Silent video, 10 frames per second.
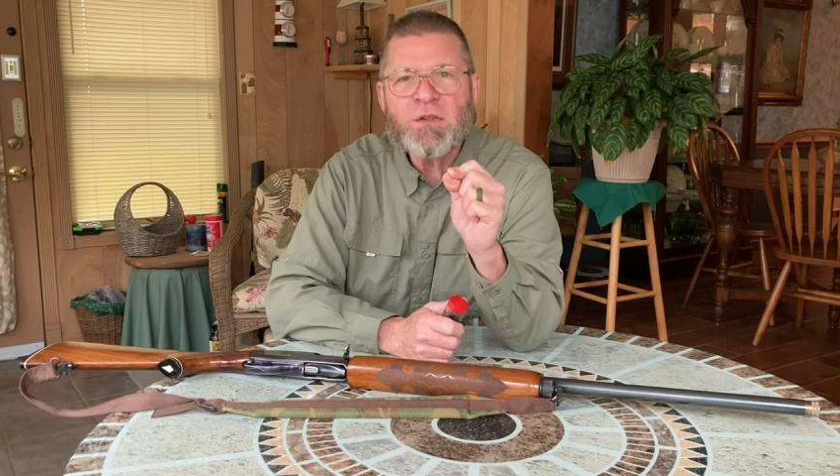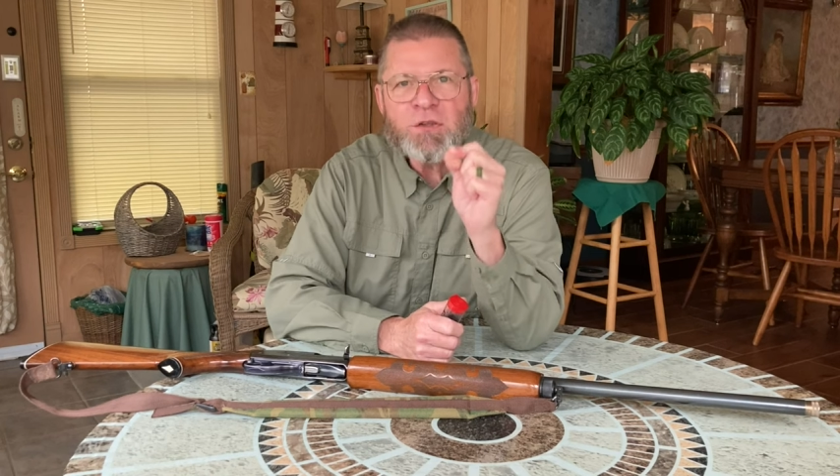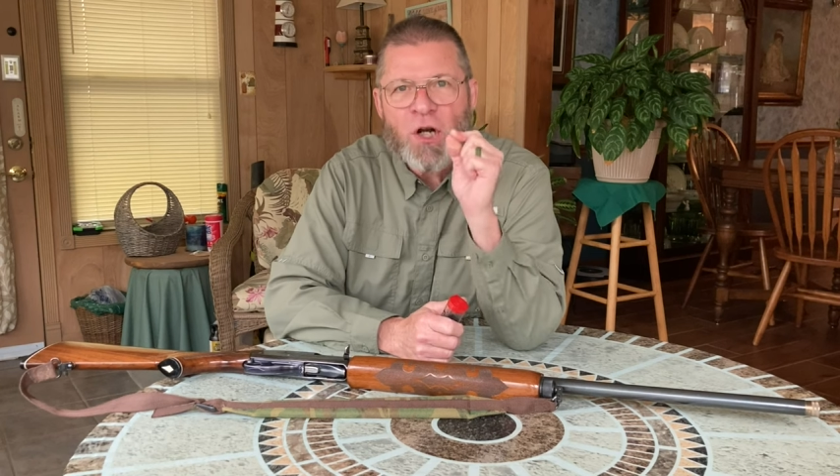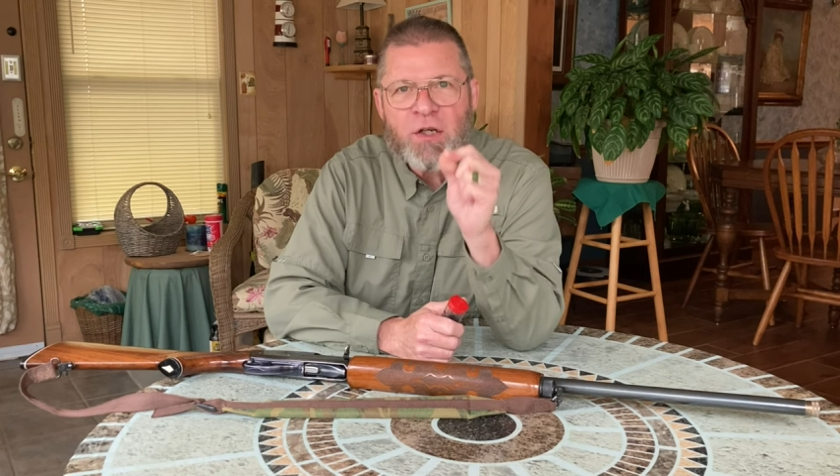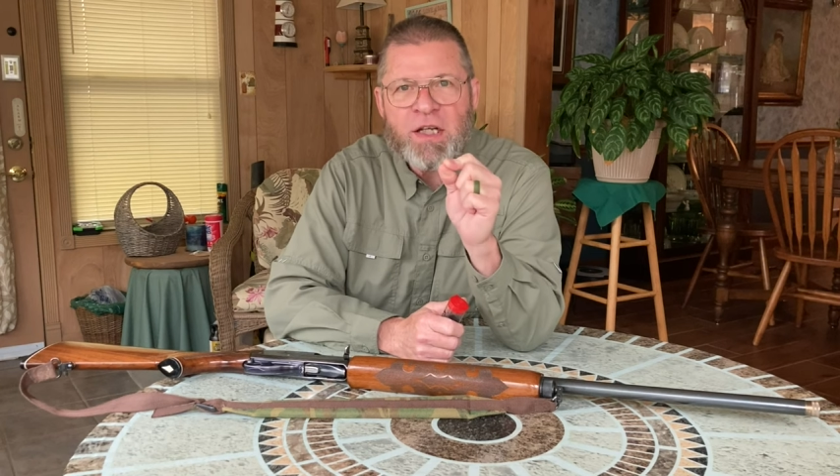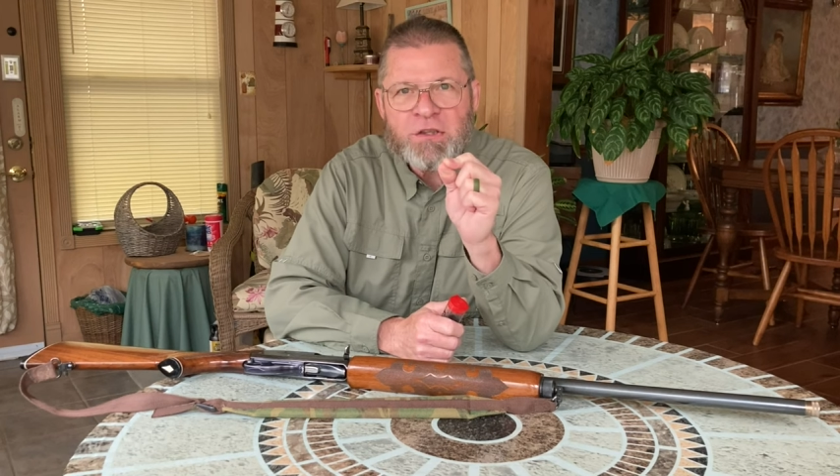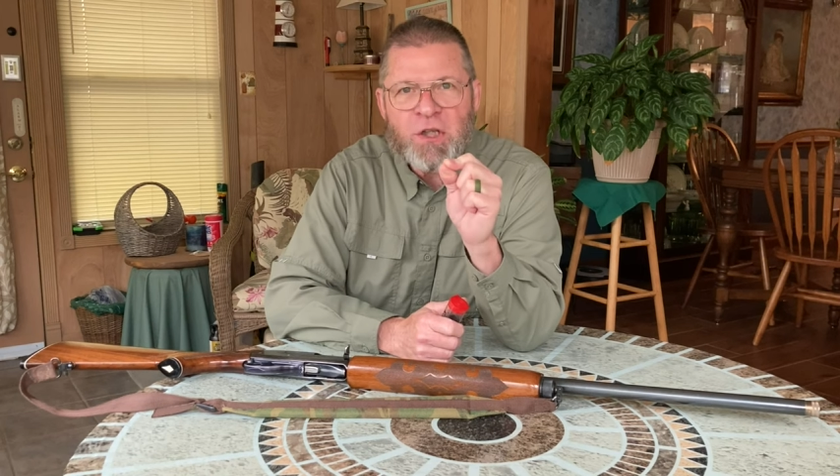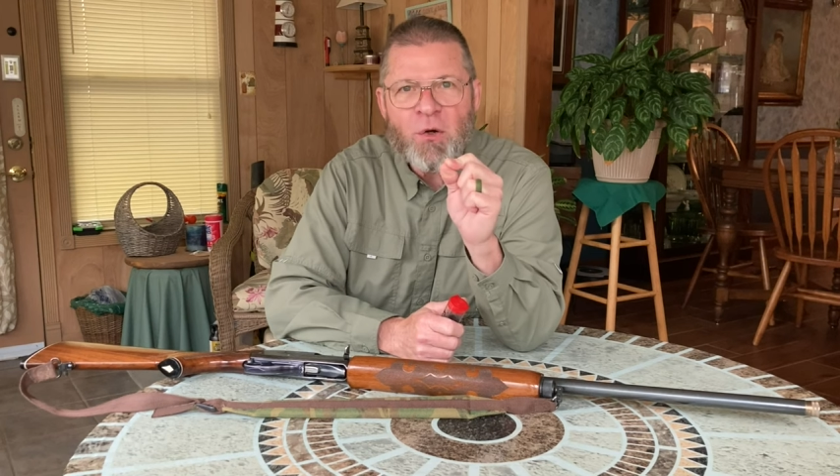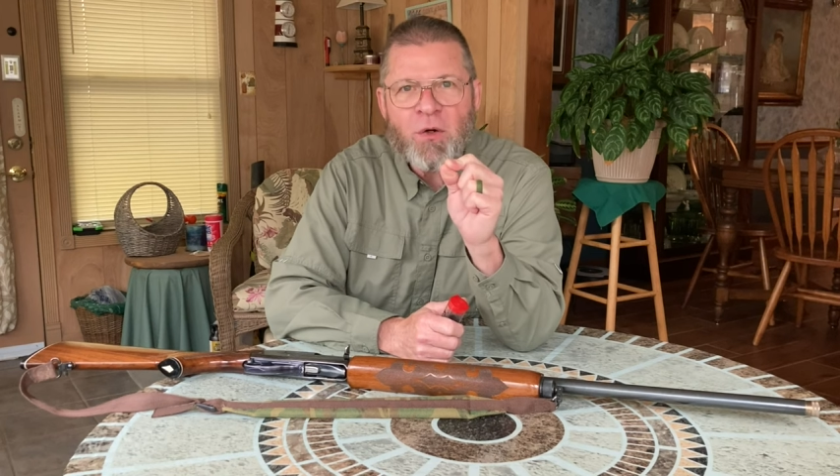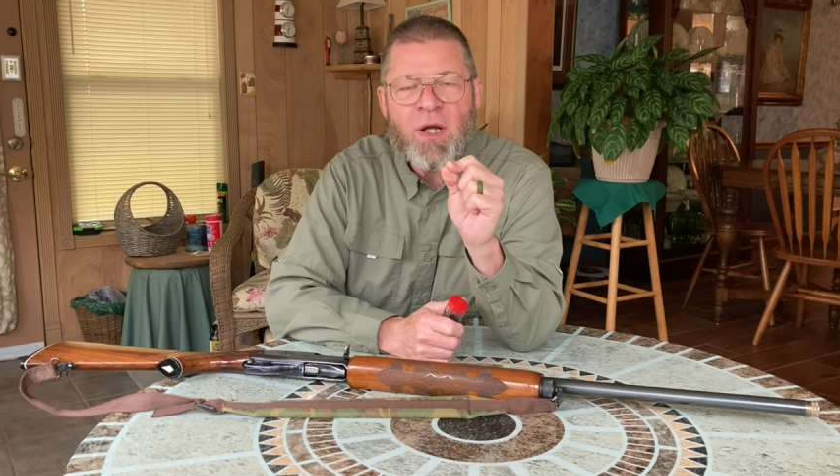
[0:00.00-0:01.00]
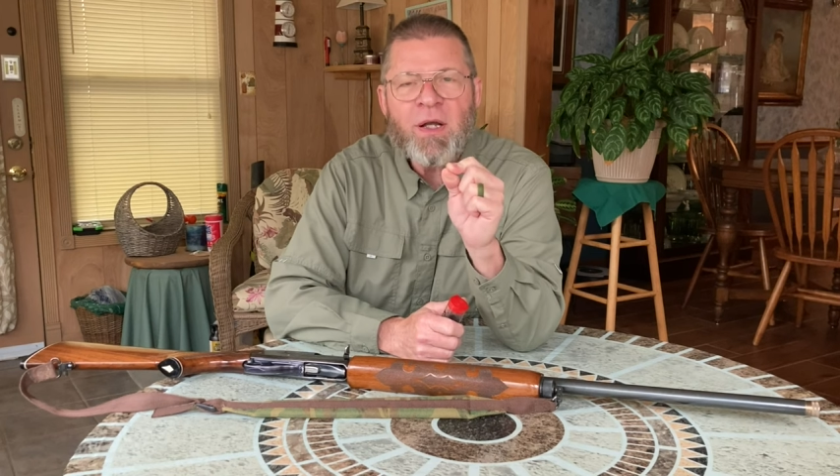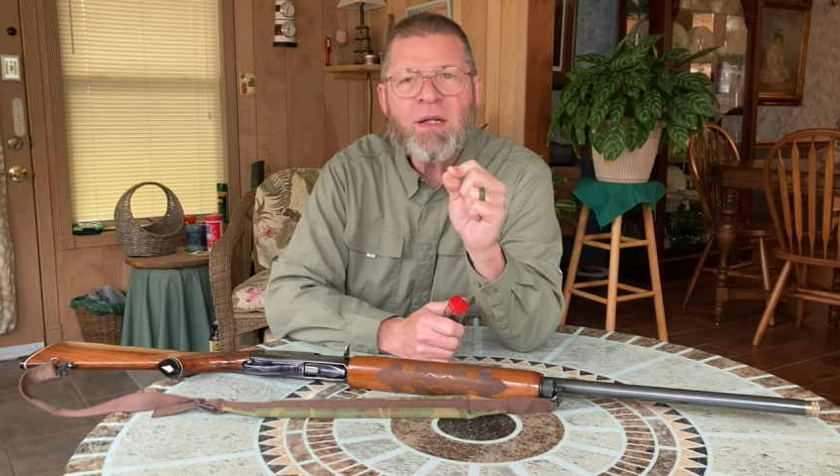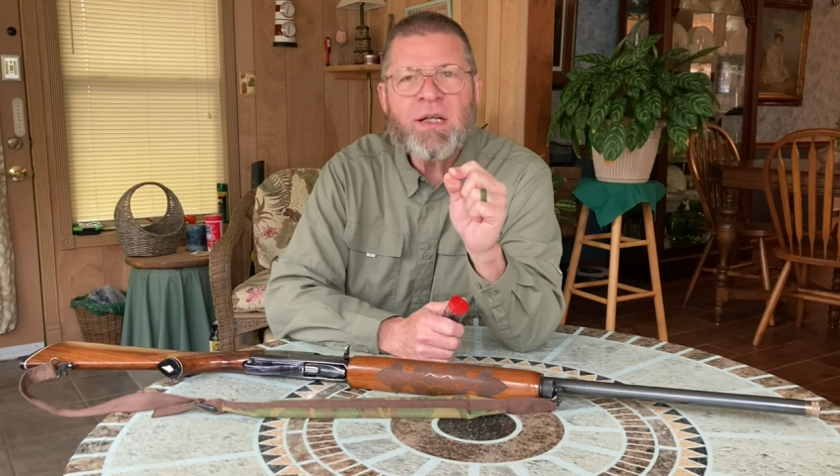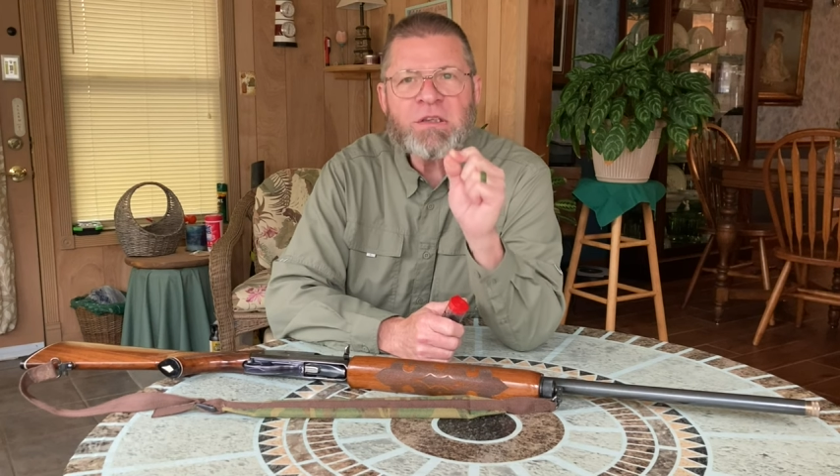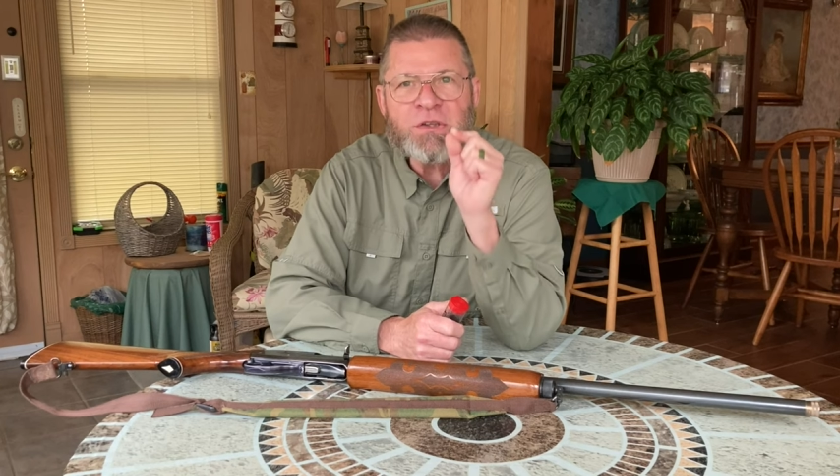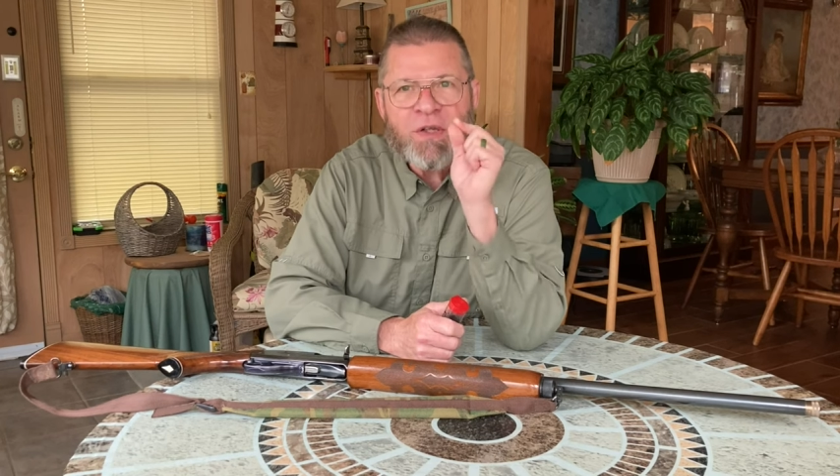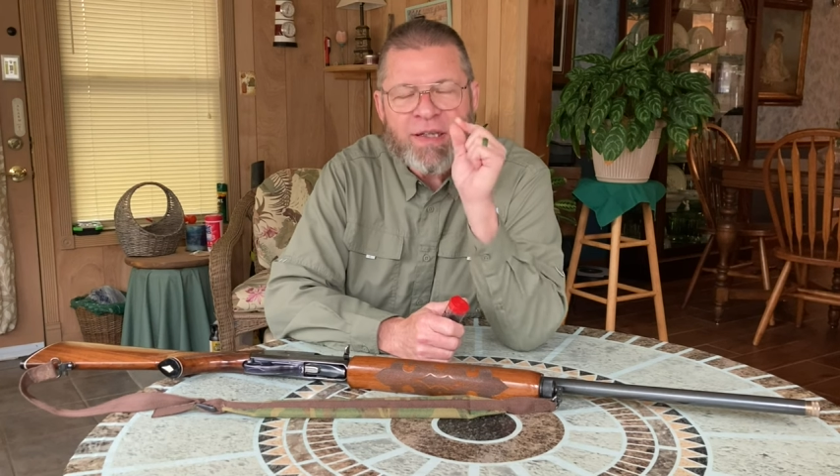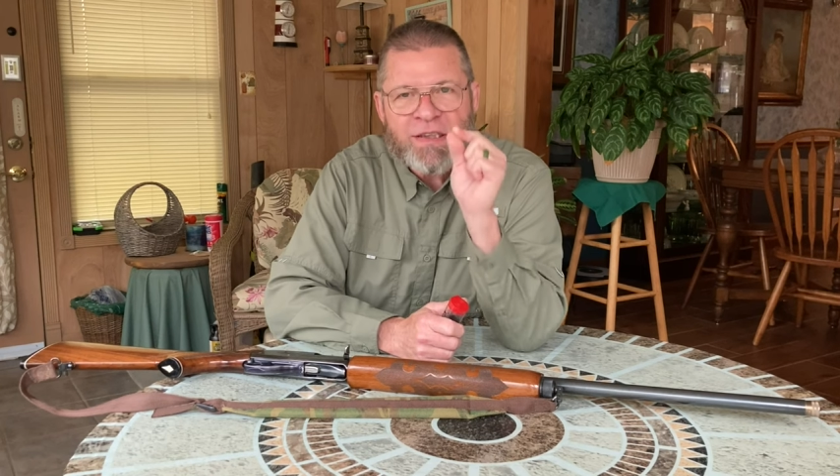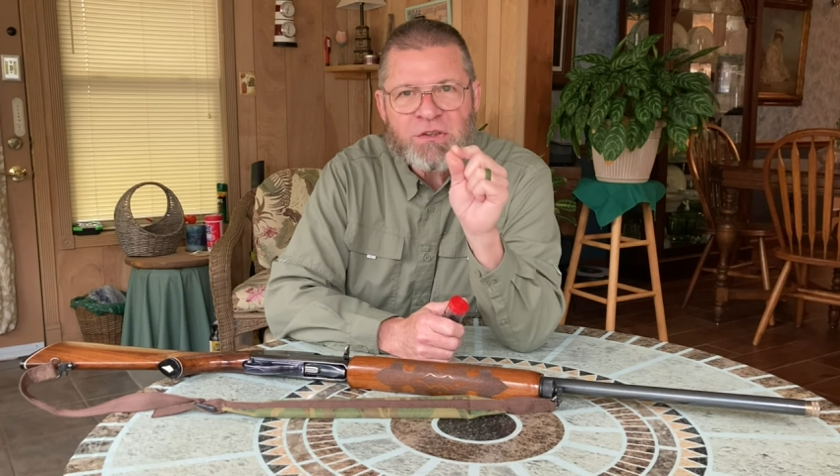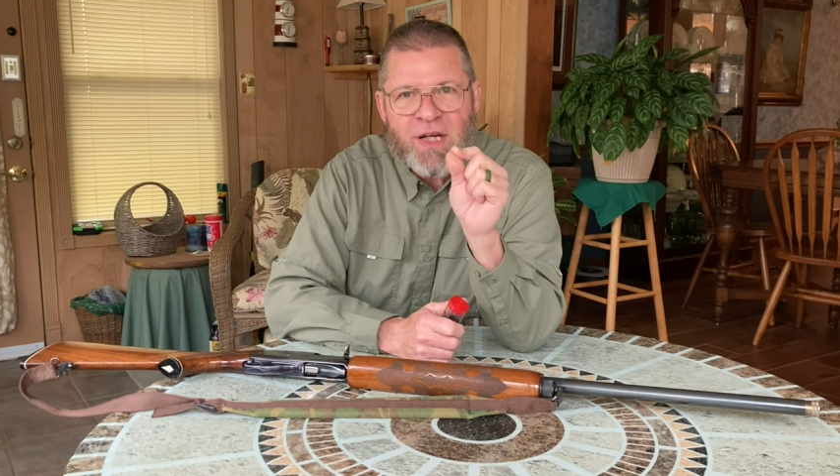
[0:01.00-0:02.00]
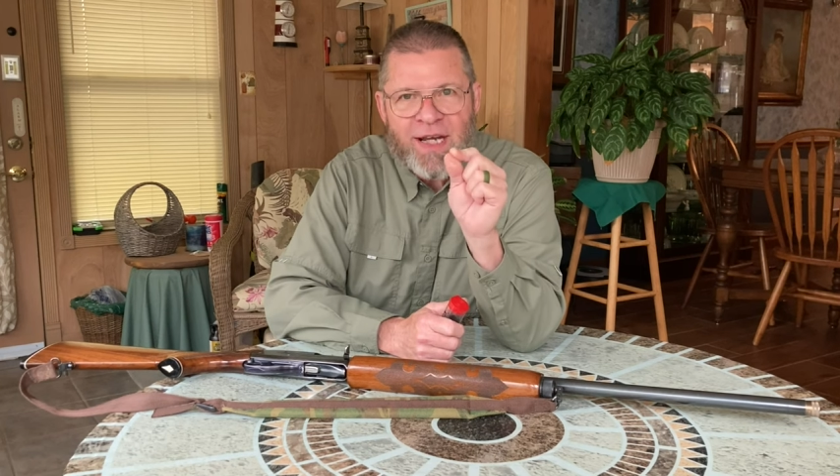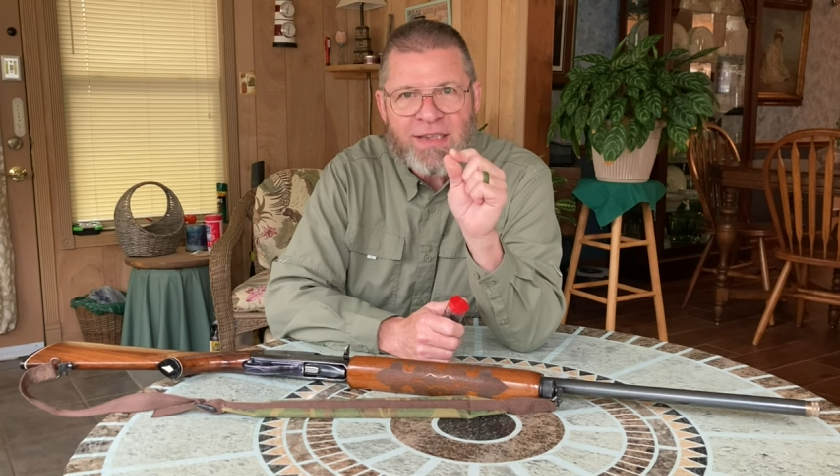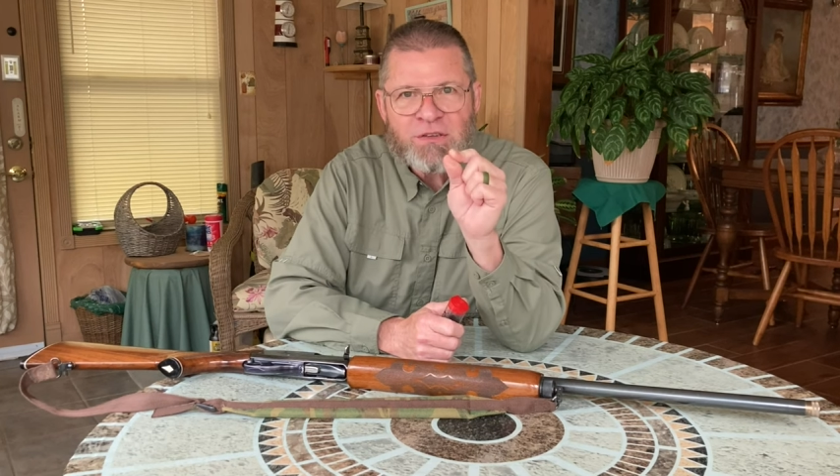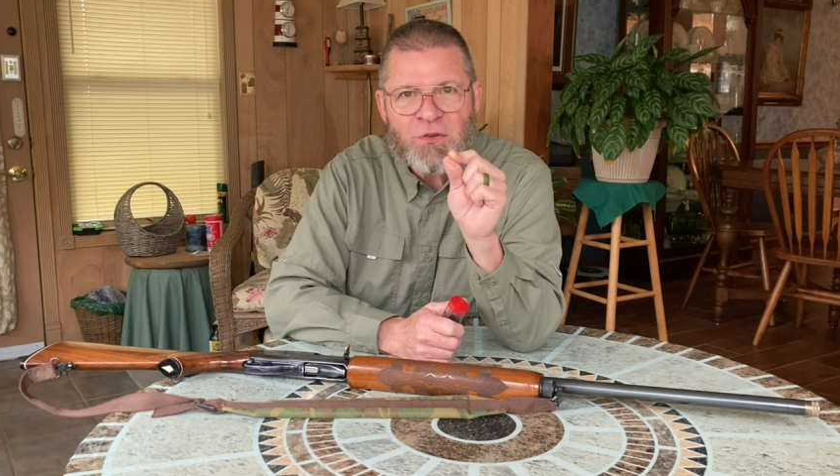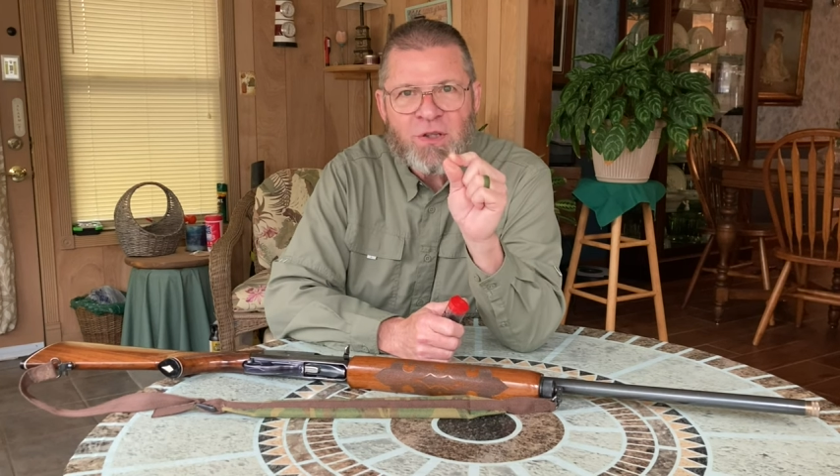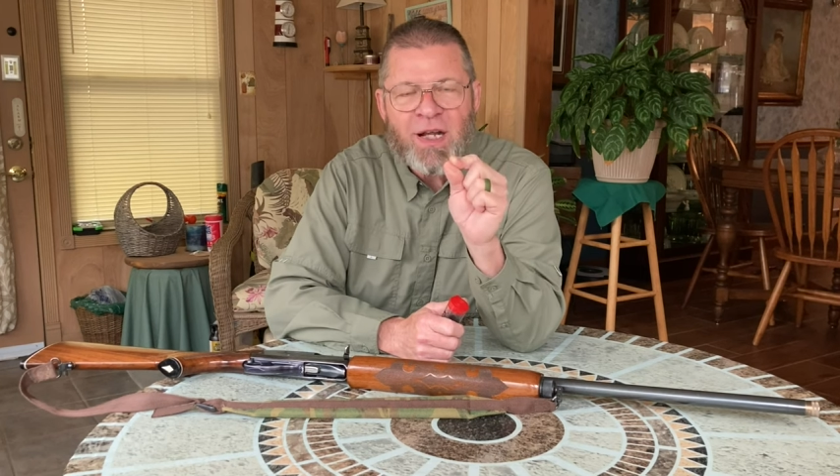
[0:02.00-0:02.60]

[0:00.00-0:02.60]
turkey choke that you can get your hands on.